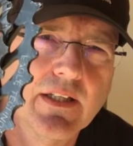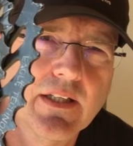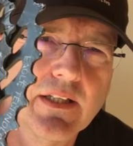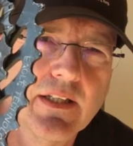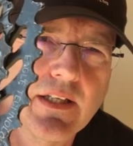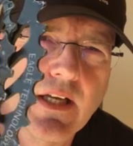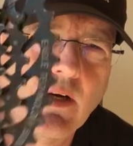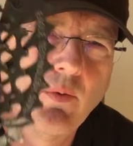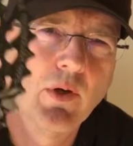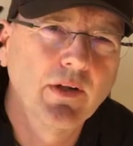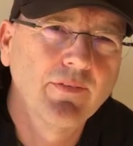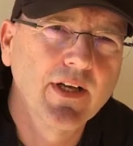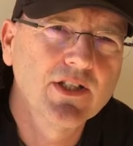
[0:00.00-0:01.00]
And now
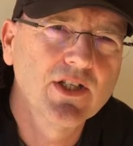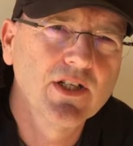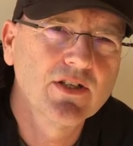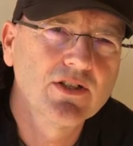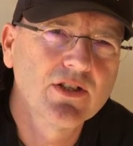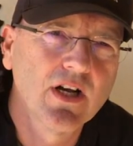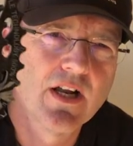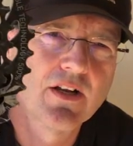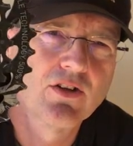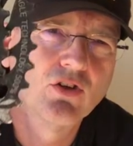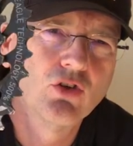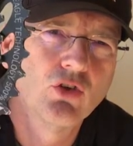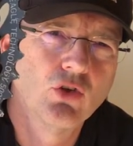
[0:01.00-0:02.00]
what I've actually decided
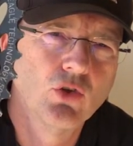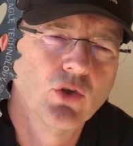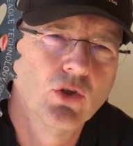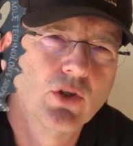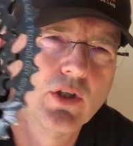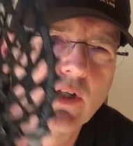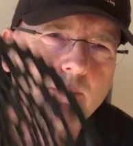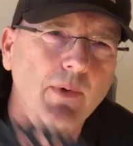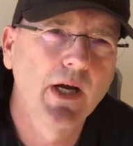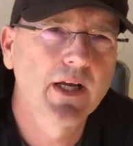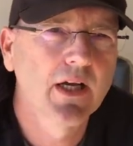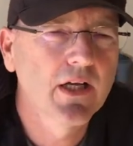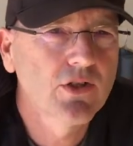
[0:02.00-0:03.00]
to do, in
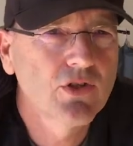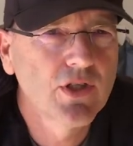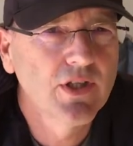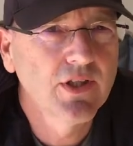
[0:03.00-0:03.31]
my country